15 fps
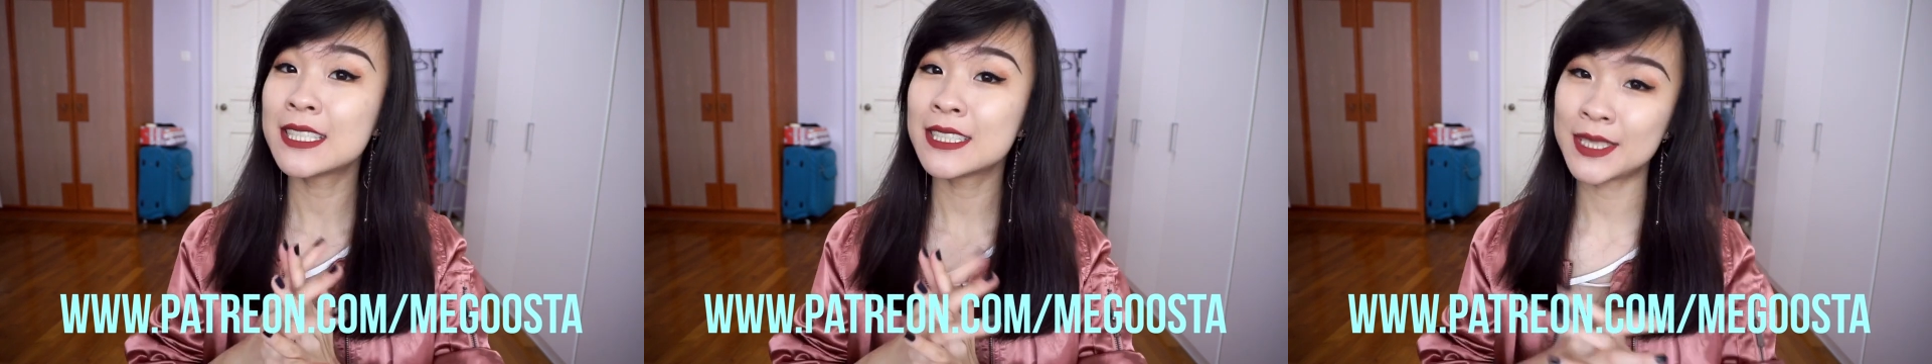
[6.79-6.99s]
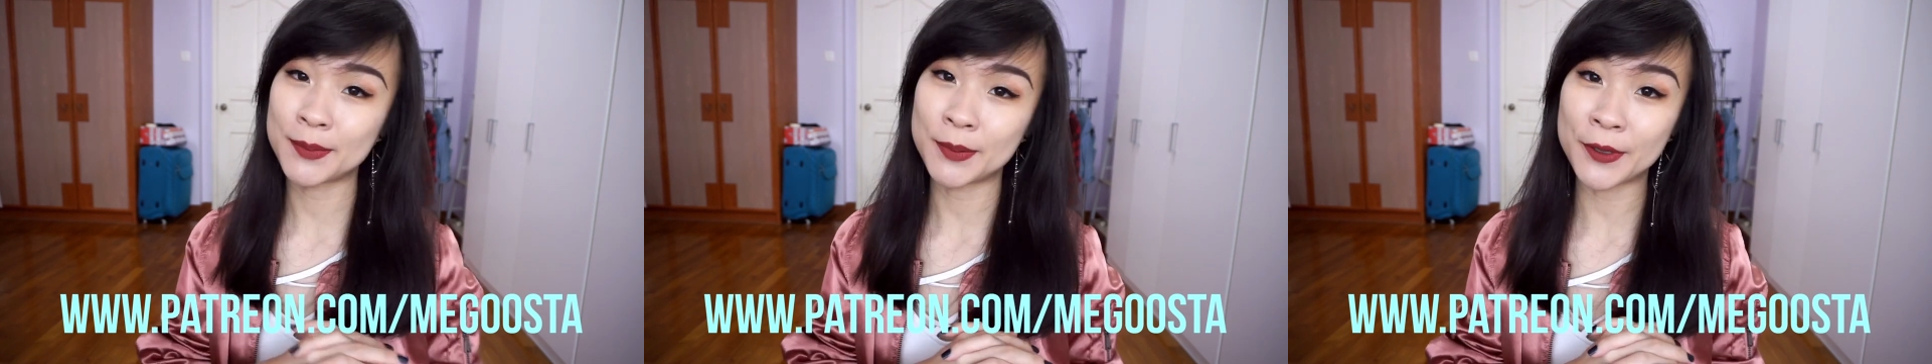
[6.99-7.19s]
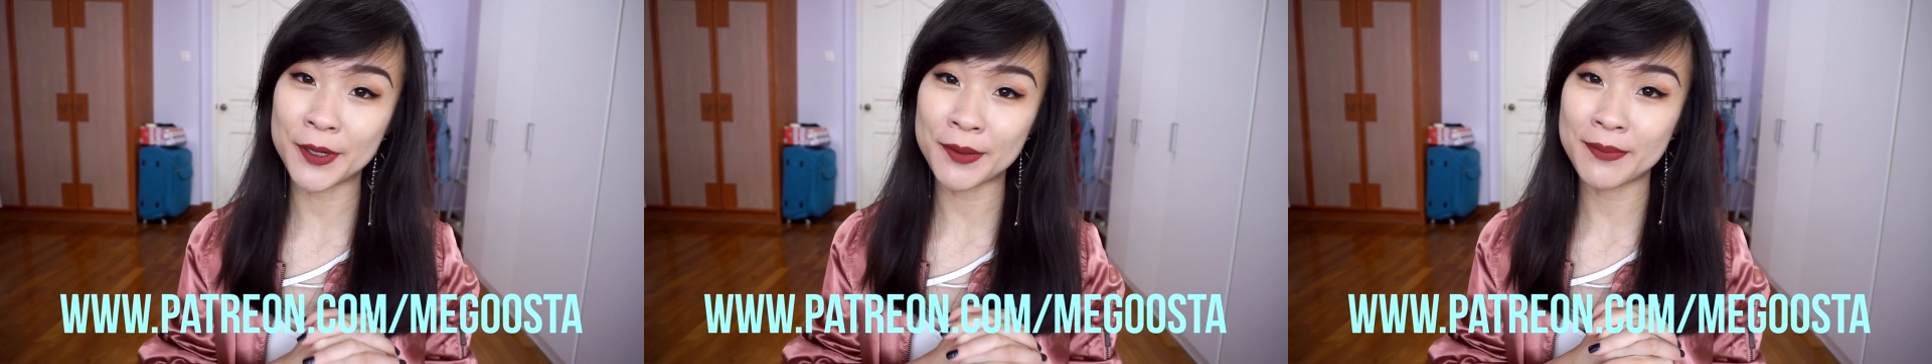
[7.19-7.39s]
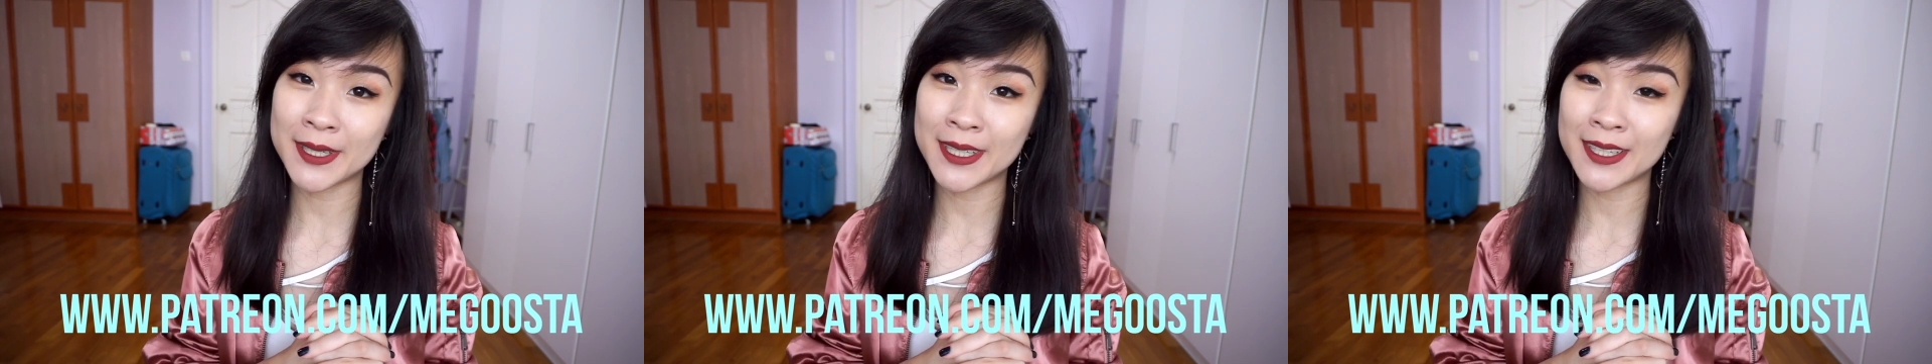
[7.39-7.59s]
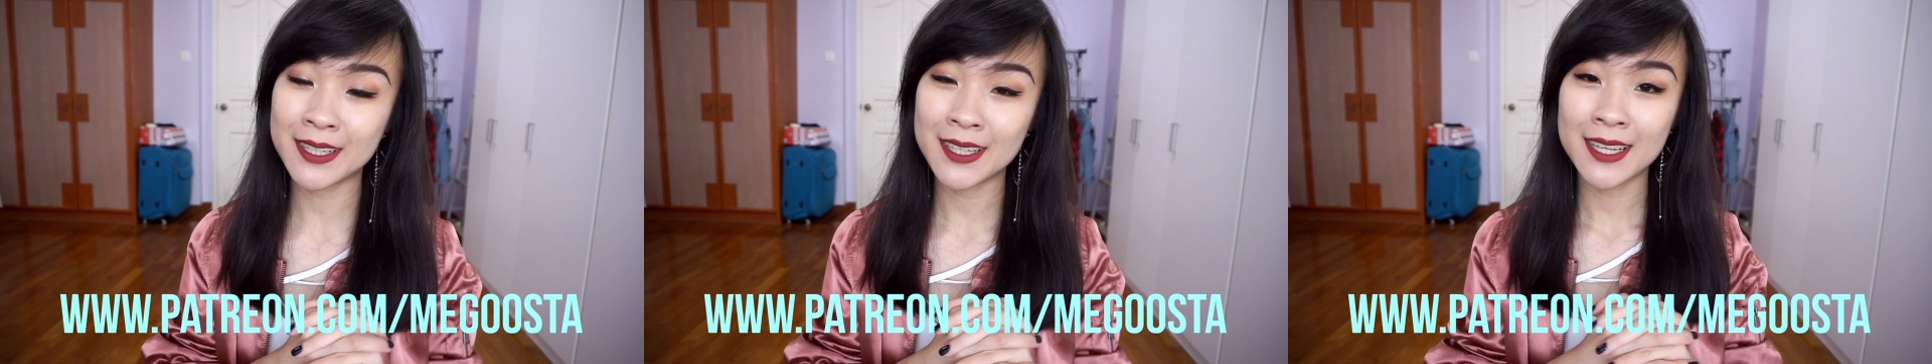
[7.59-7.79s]
support
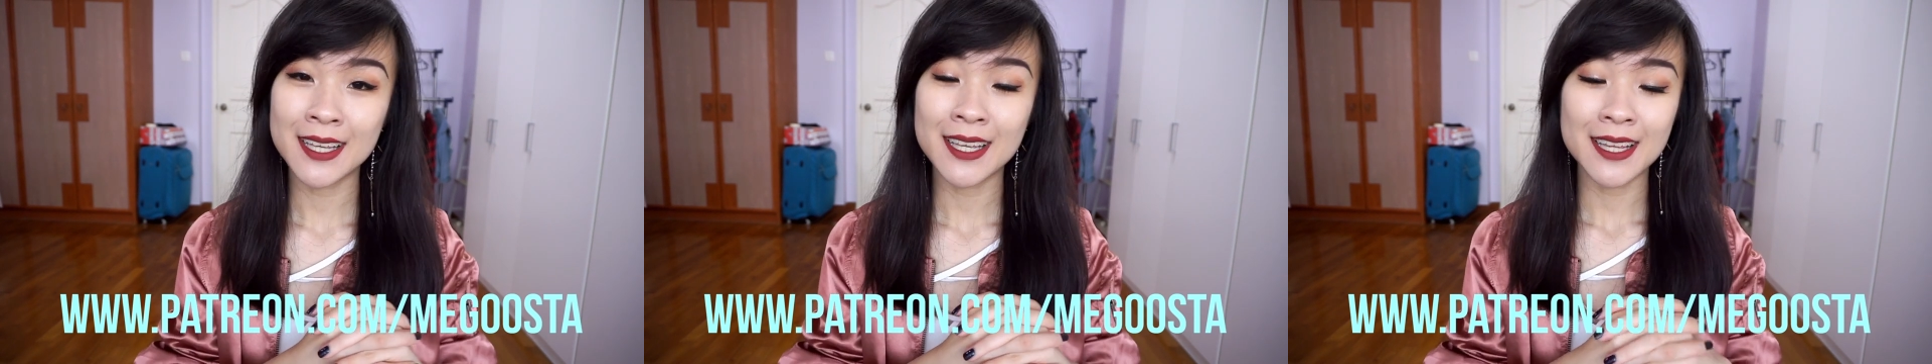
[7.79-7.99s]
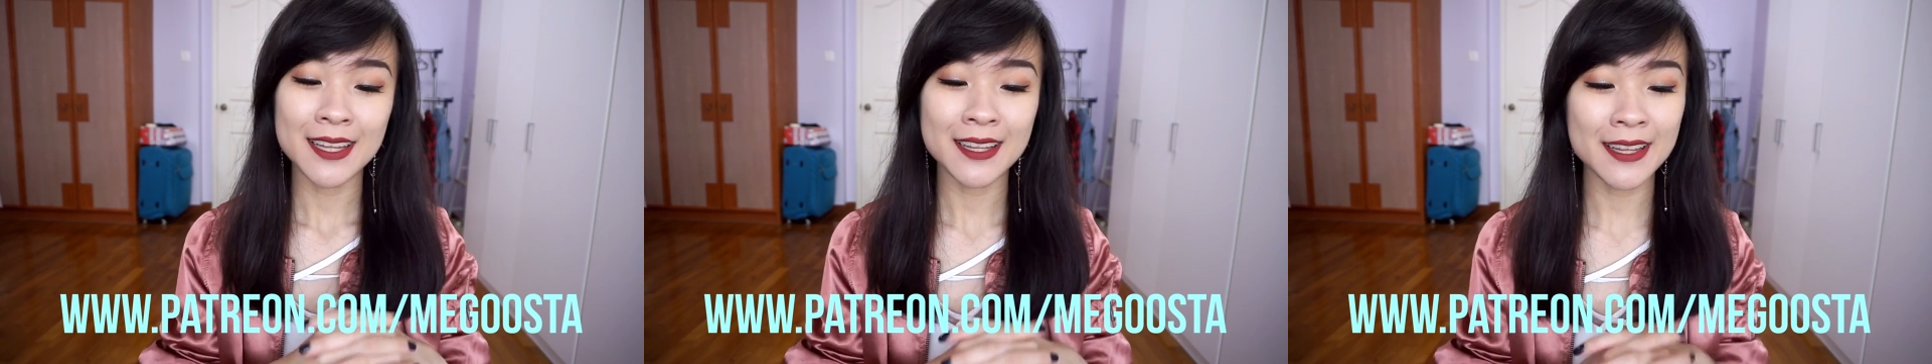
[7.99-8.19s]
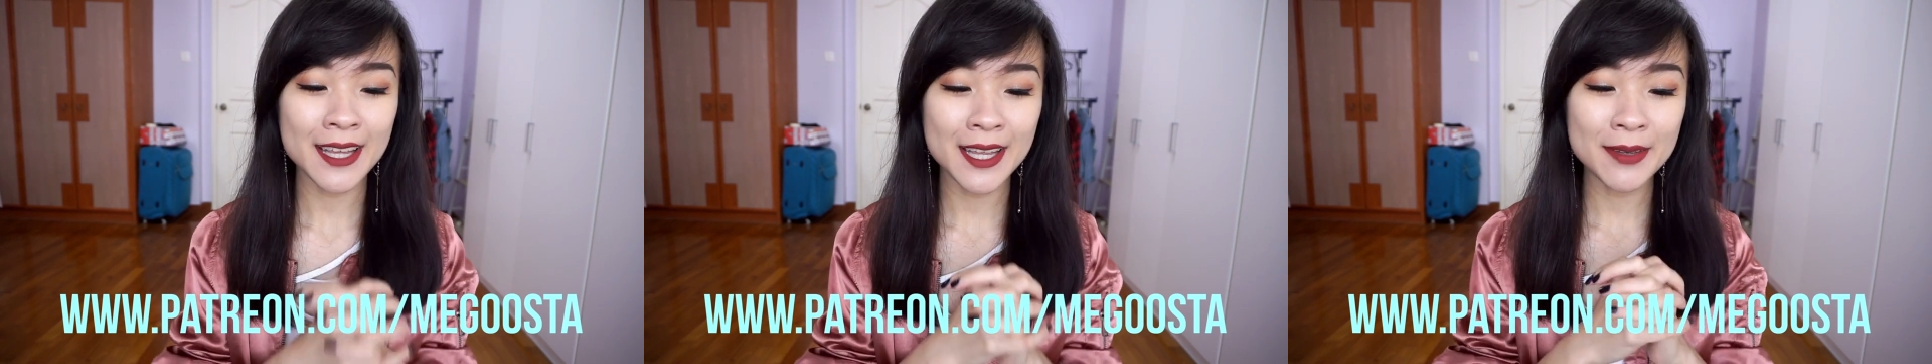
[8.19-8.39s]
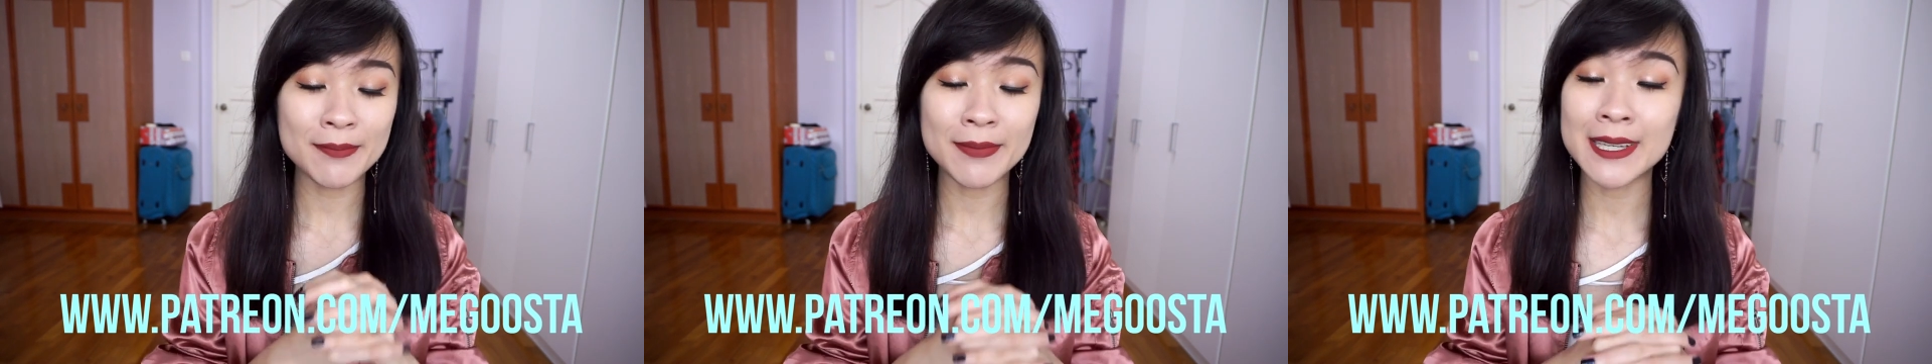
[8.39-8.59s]
me, then